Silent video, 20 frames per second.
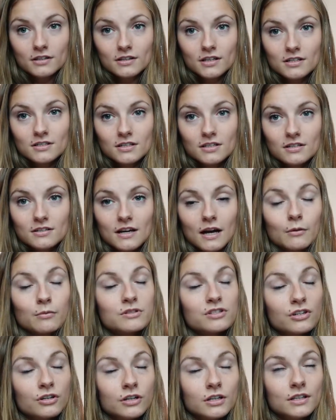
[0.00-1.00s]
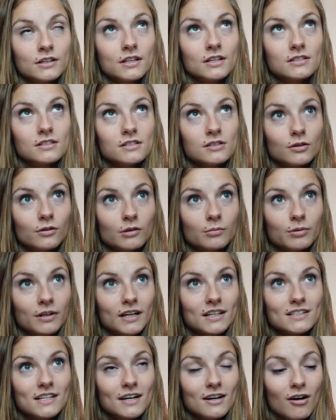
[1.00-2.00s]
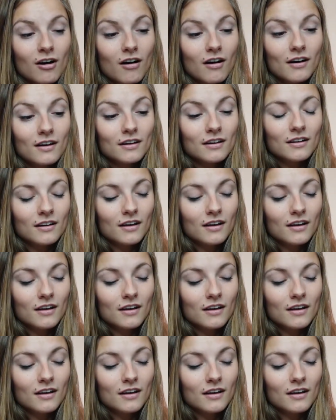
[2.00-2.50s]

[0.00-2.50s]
I was good. This is the only plant I got.